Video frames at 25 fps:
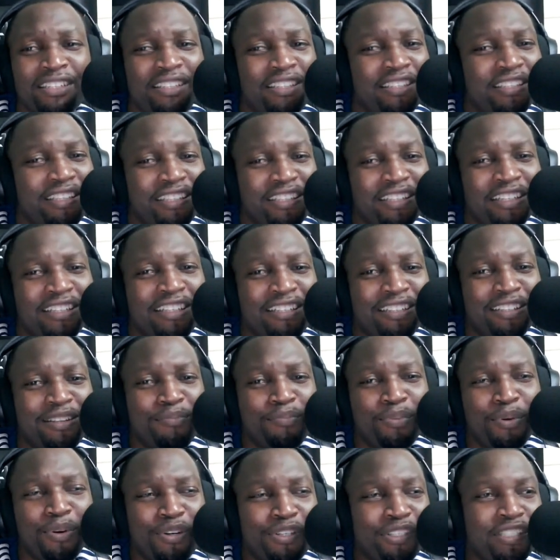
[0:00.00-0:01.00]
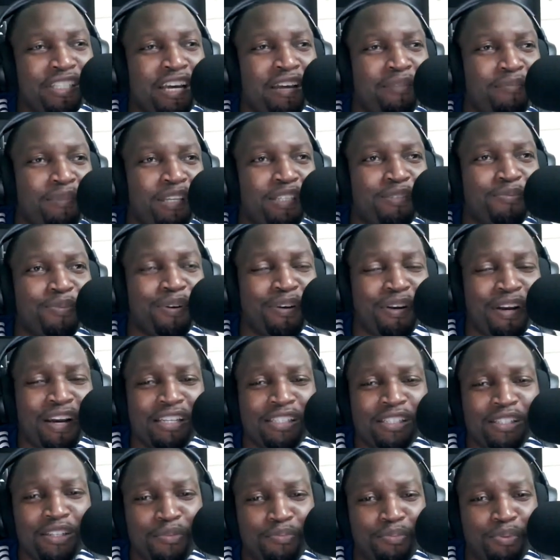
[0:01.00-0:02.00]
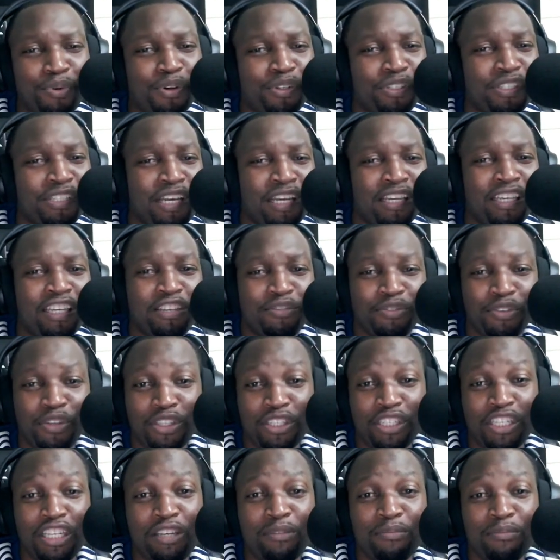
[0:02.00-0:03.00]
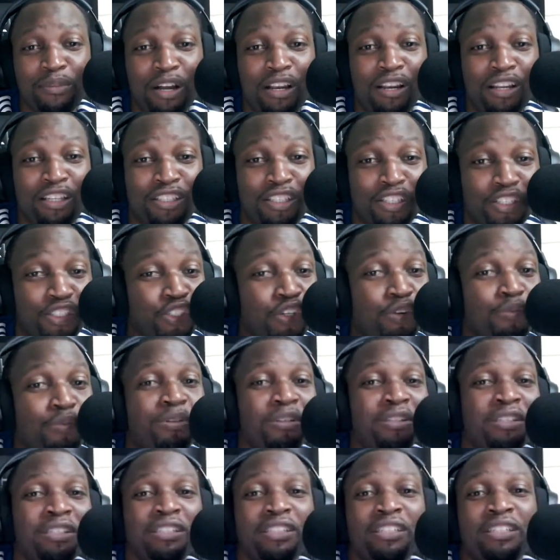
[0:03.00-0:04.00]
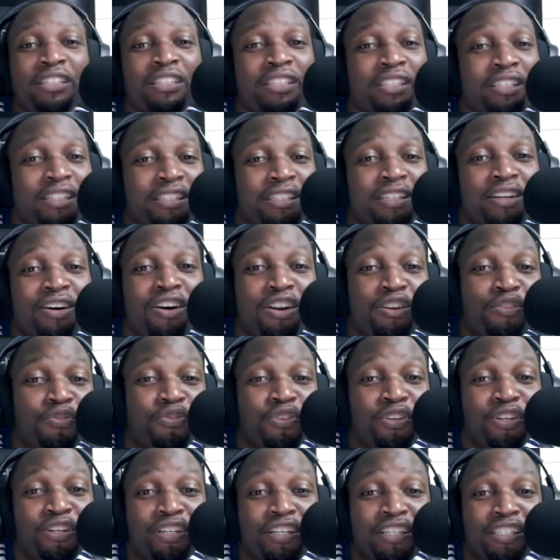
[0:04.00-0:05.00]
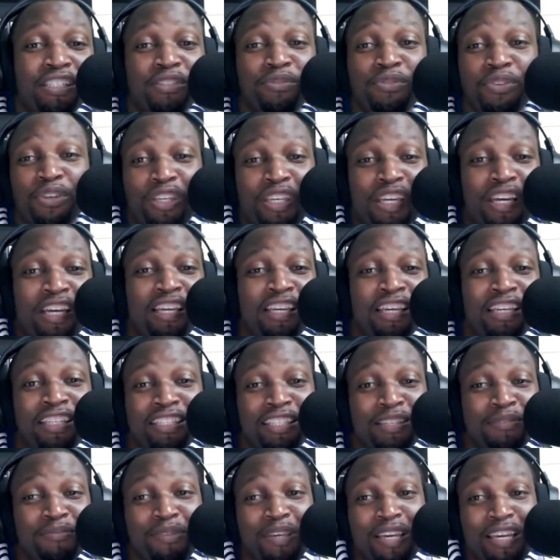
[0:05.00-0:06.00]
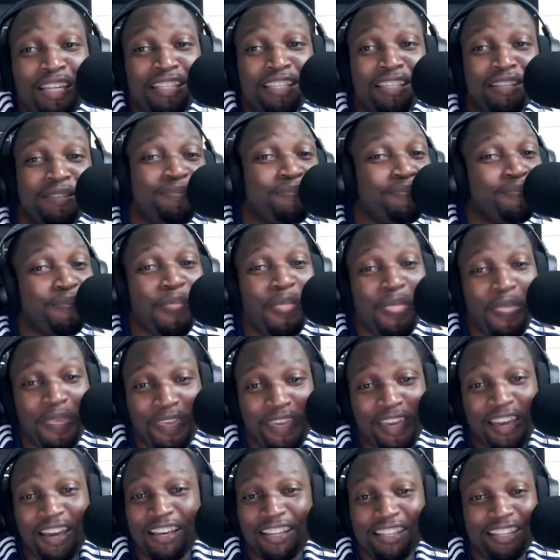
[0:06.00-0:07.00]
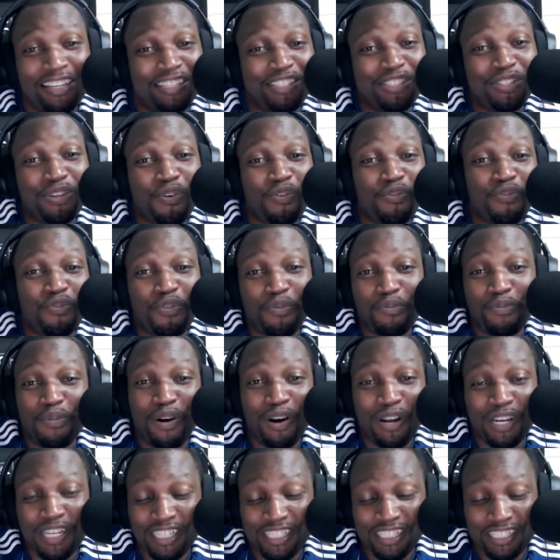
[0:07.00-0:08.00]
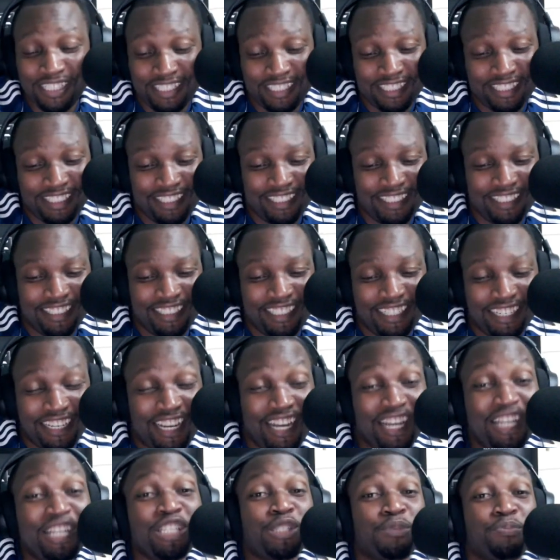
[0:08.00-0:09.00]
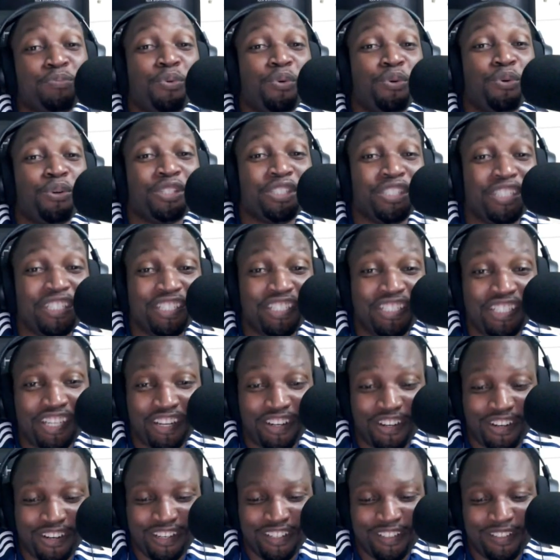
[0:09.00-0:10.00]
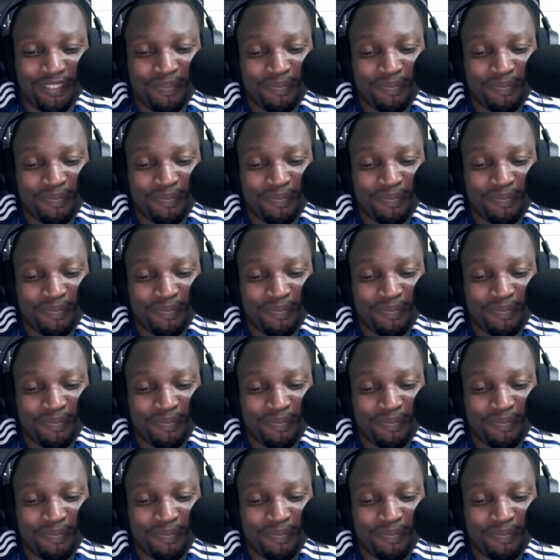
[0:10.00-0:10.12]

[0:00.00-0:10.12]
The person that mesmerizes, the person that gives the team a lot of trouble. In all fairness, if you can get him, get him. Yeah, that's how football is. And sports in general.